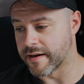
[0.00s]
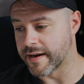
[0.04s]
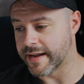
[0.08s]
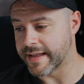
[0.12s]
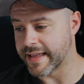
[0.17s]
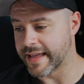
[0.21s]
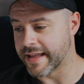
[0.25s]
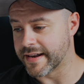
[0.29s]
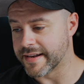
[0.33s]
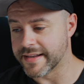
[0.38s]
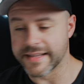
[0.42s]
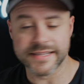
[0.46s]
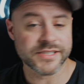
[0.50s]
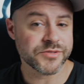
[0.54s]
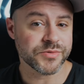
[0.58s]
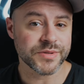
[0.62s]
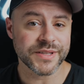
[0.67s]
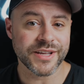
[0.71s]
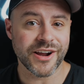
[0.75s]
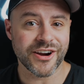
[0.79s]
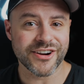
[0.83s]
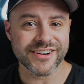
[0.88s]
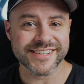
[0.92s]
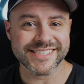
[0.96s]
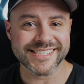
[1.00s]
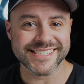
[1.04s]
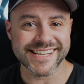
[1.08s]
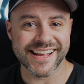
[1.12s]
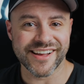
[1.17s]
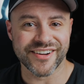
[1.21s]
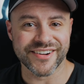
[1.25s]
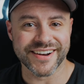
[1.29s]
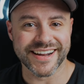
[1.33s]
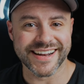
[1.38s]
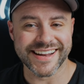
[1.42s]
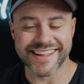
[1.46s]
Again, it's really hard to say
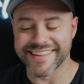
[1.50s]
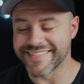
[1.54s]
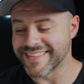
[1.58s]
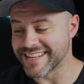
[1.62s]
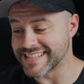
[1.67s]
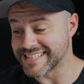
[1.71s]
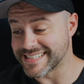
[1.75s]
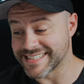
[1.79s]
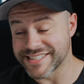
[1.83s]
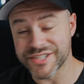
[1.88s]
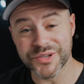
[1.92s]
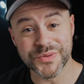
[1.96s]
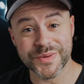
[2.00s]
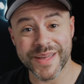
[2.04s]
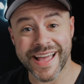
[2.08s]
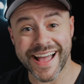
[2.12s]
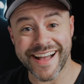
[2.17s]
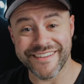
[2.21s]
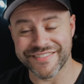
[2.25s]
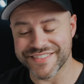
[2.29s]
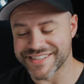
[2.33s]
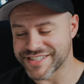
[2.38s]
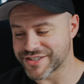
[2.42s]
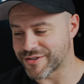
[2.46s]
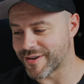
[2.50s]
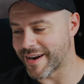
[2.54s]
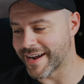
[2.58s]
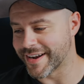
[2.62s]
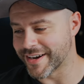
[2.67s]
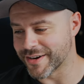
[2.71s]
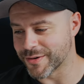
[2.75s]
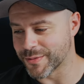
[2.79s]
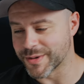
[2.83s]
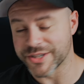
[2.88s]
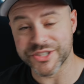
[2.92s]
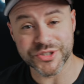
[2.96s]
on any of this until we have this
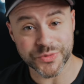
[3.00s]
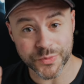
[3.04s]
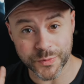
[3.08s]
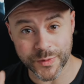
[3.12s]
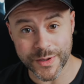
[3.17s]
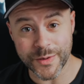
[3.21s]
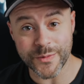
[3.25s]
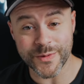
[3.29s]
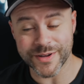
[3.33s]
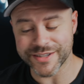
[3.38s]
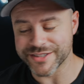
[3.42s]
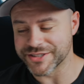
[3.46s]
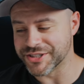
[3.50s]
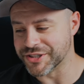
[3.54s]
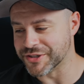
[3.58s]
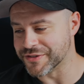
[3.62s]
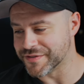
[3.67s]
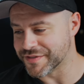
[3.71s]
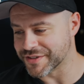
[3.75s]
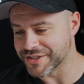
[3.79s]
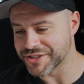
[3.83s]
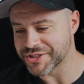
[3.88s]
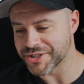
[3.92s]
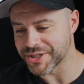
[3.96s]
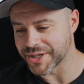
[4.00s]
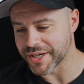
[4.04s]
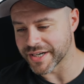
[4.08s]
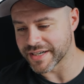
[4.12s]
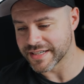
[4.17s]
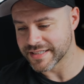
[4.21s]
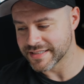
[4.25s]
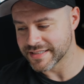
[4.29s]
grinder, which we will do for sure.